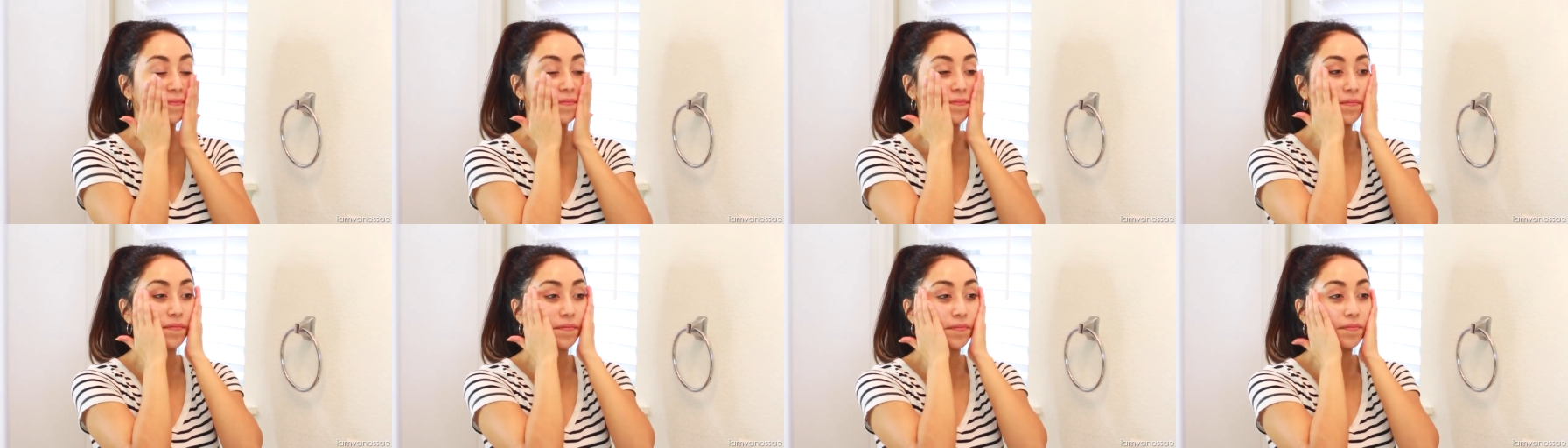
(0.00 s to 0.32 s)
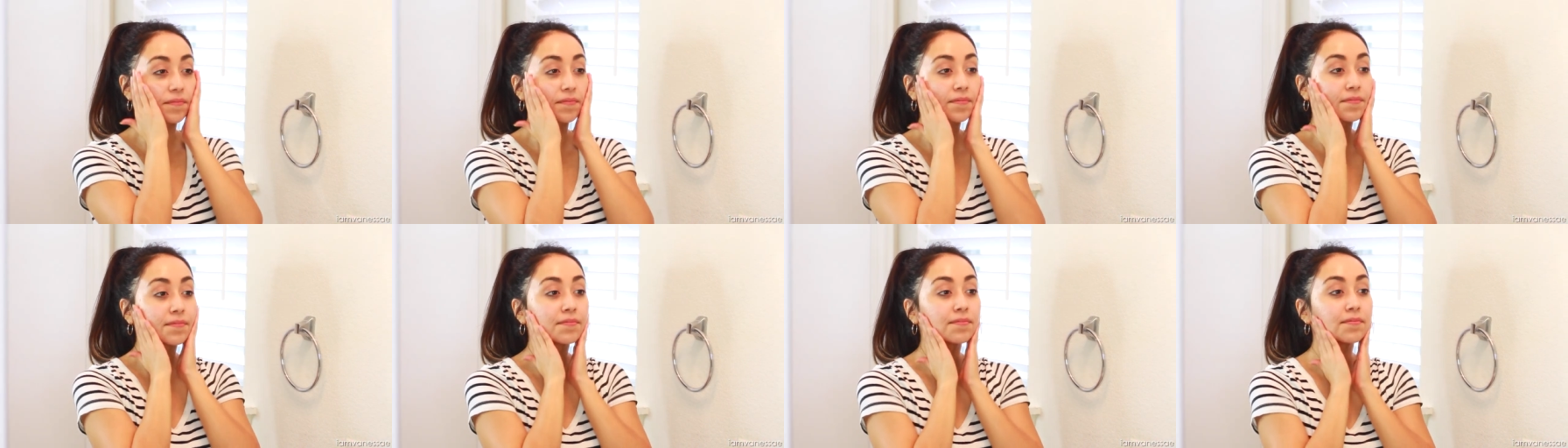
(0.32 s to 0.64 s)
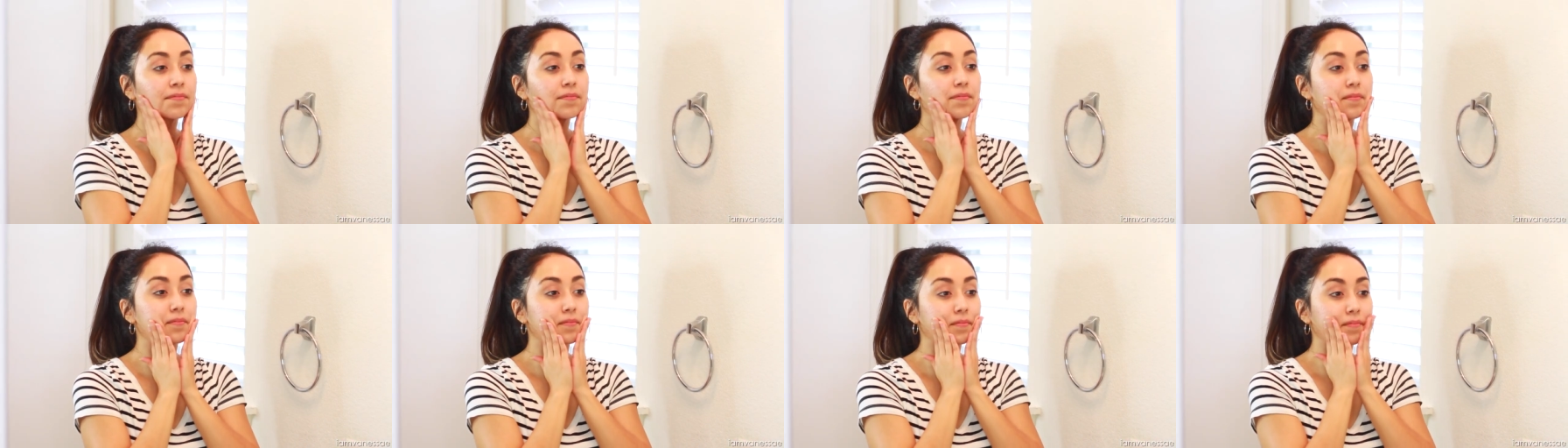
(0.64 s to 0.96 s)
If you're
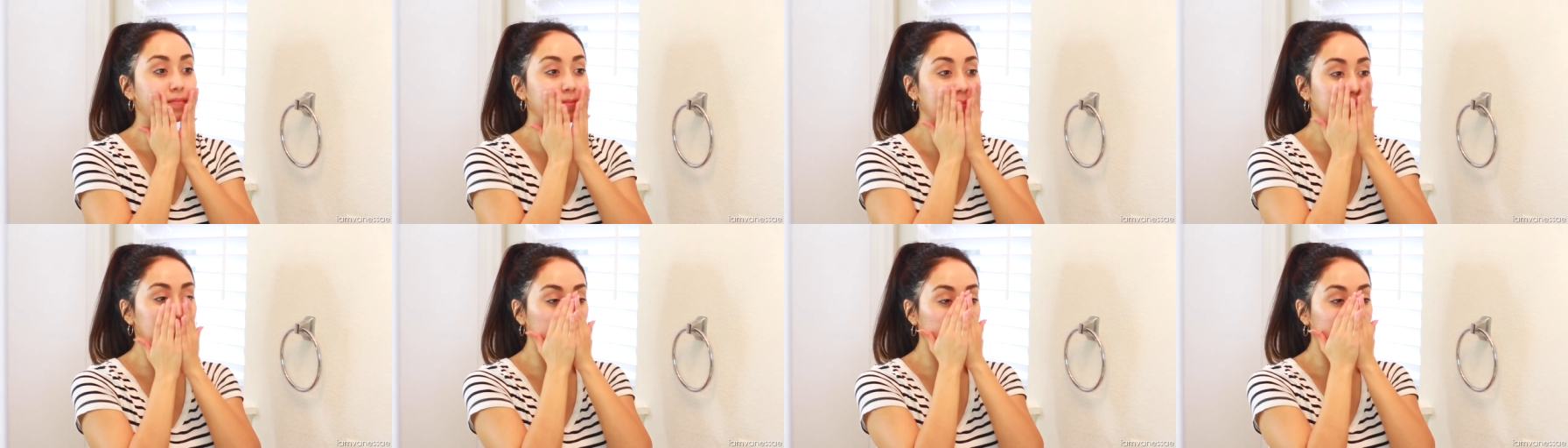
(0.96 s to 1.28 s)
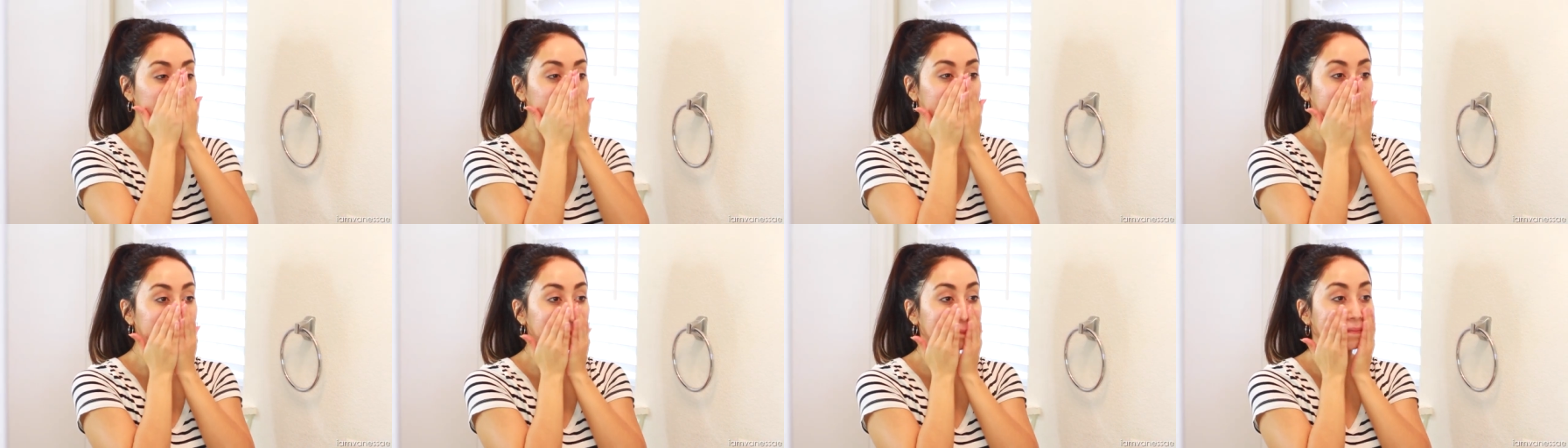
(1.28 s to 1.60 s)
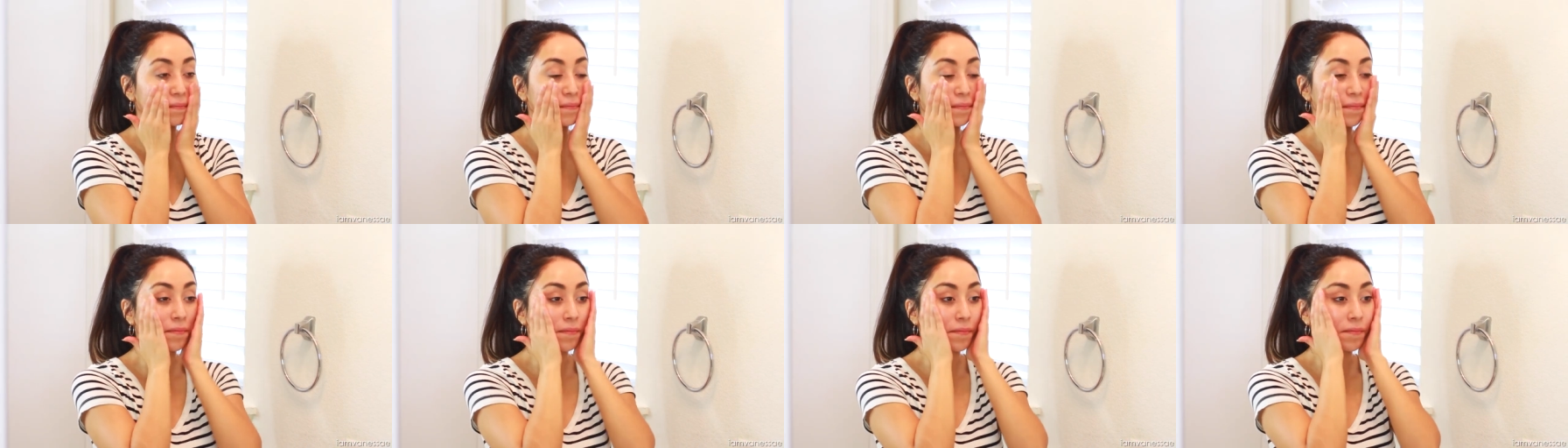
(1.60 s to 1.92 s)
not wearing
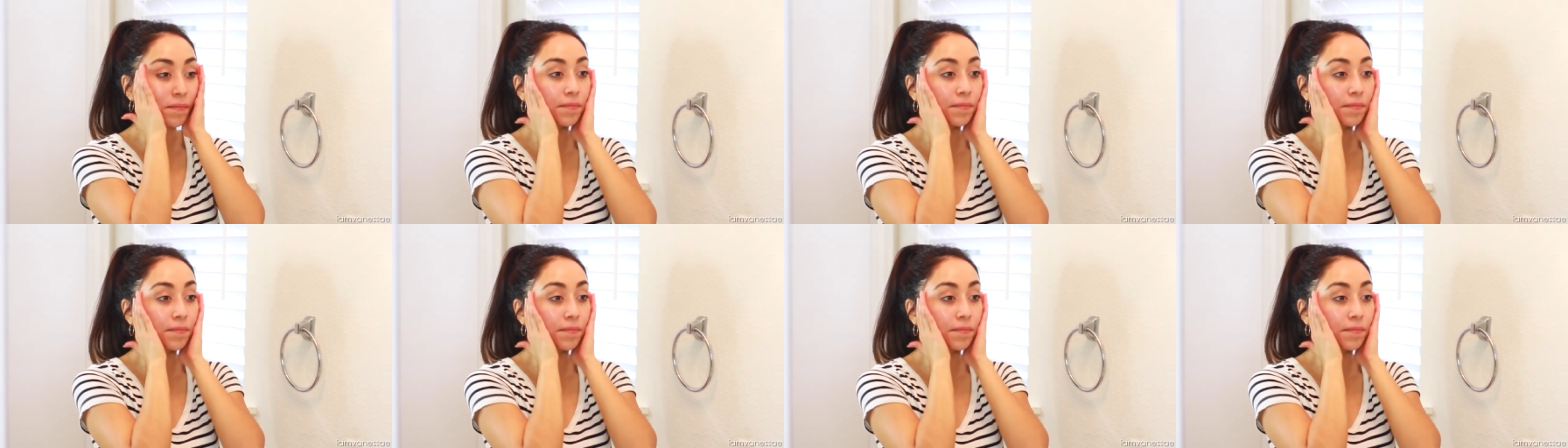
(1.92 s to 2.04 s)
sunscreen, you